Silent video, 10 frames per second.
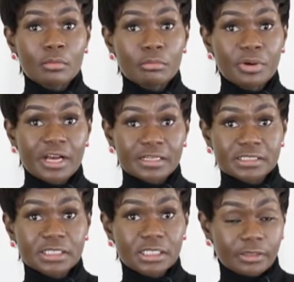
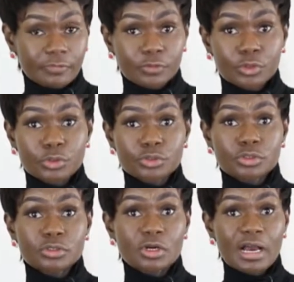But if you
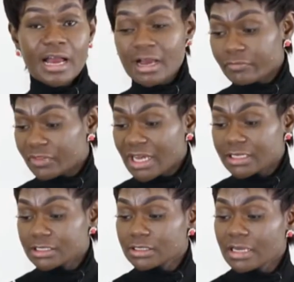do not have
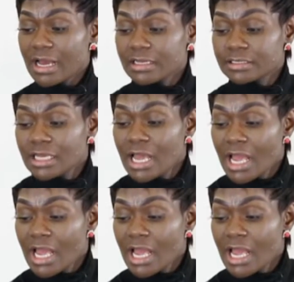that to hand,